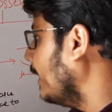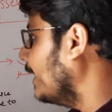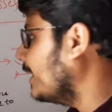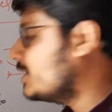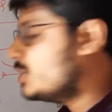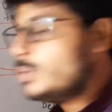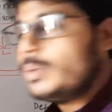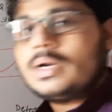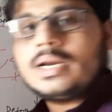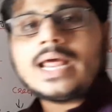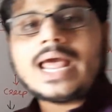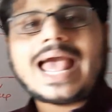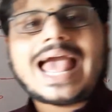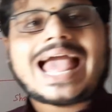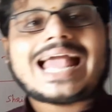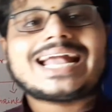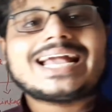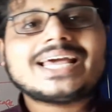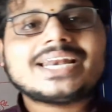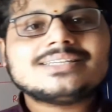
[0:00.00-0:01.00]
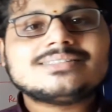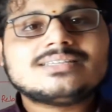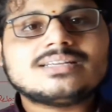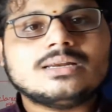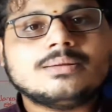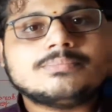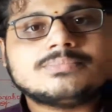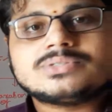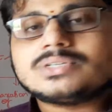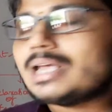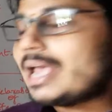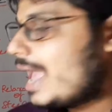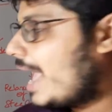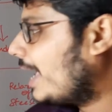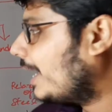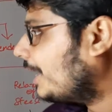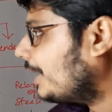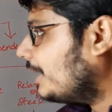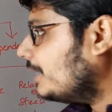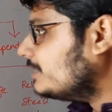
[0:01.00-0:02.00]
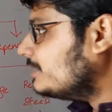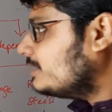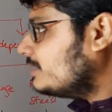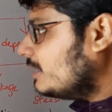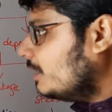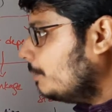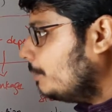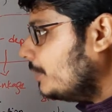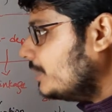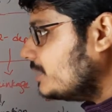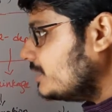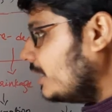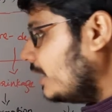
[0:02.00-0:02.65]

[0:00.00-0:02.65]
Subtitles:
Next one, anchorage slips. Anchorage slip is